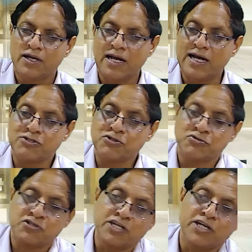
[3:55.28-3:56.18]
As you
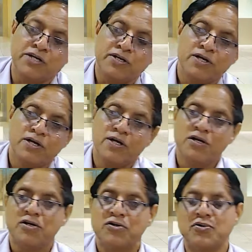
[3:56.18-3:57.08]
see,
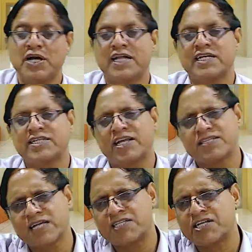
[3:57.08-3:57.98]
today the
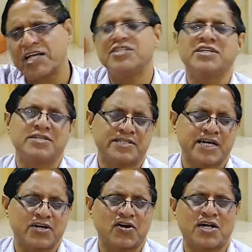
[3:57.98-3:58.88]
things are changing,
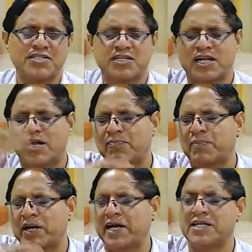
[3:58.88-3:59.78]
technological
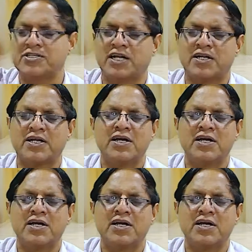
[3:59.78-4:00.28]
upgradation